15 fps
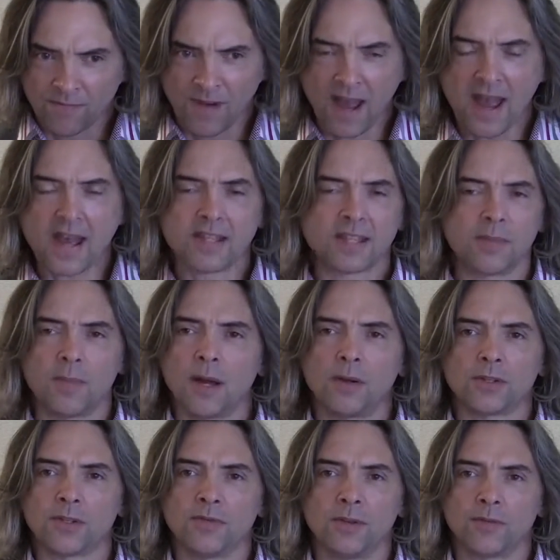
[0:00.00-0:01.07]
vast
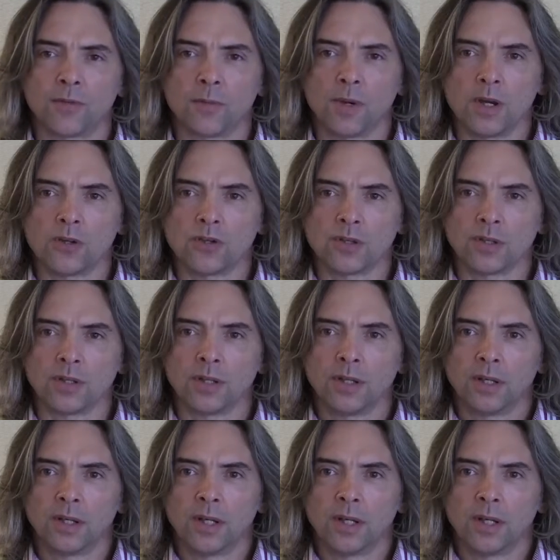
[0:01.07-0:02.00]
amounts of information